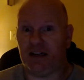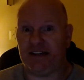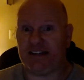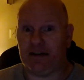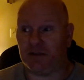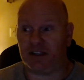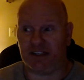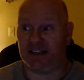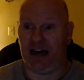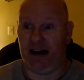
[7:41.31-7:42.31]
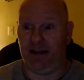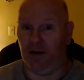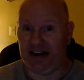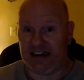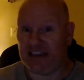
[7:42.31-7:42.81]
sandwiches tonight, though
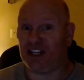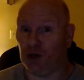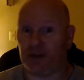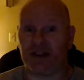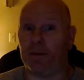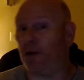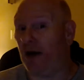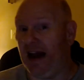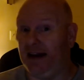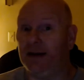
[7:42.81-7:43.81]
I did toast the bread.